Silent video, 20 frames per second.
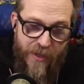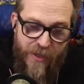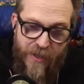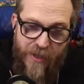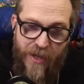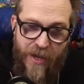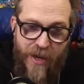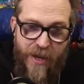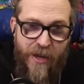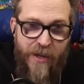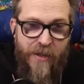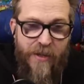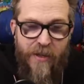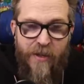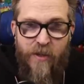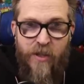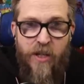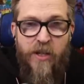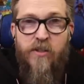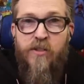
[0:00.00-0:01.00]
yeah,
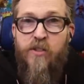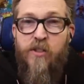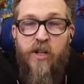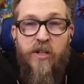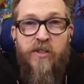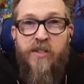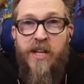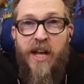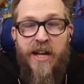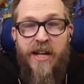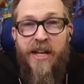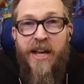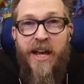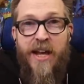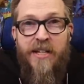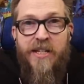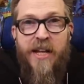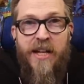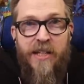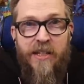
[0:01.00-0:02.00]
because because Data
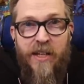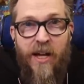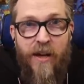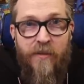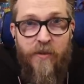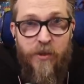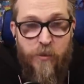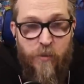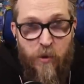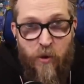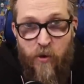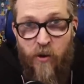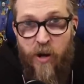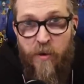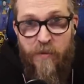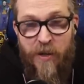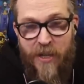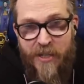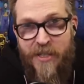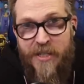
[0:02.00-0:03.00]
can't take a life. He's
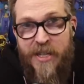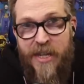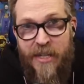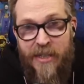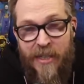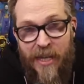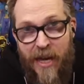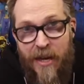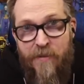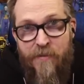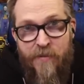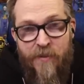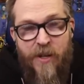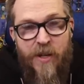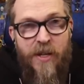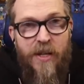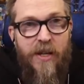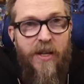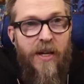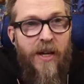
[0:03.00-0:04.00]
programmed not to take a life,
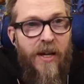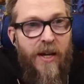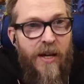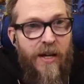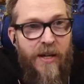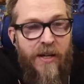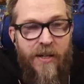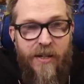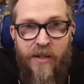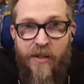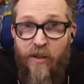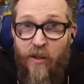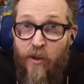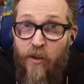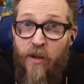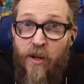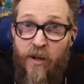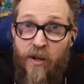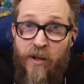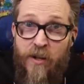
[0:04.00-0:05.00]
and
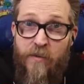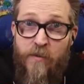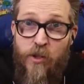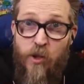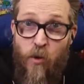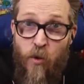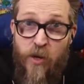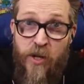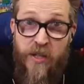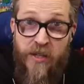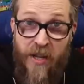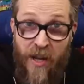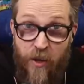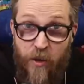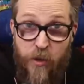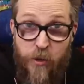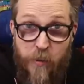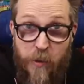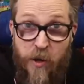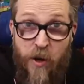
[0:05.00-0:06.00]
uh, Geordi
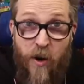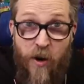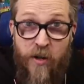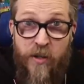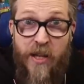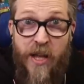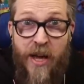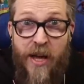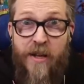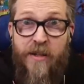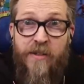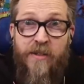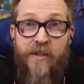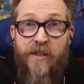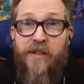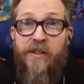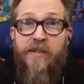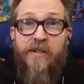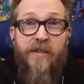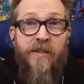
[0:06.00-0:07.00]
tells Picard that,
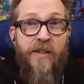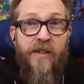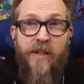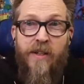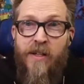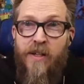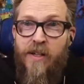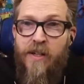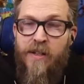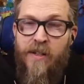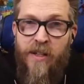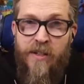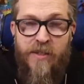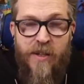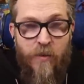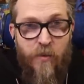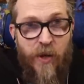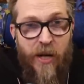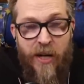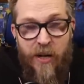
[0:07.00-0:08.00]
and they
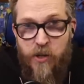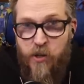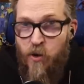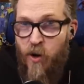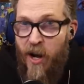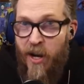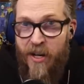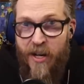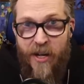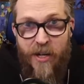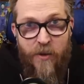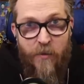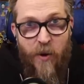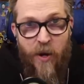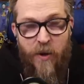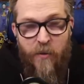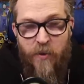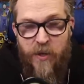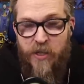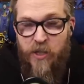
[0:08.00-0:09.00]
said we got to try it
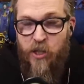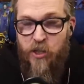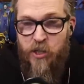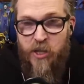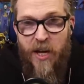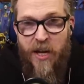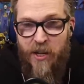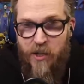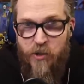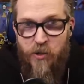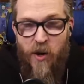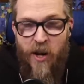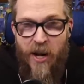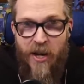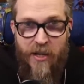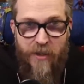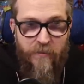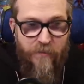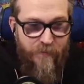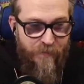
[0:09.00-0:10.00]
anyway. We just got to try
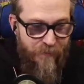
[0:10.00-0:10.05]
it.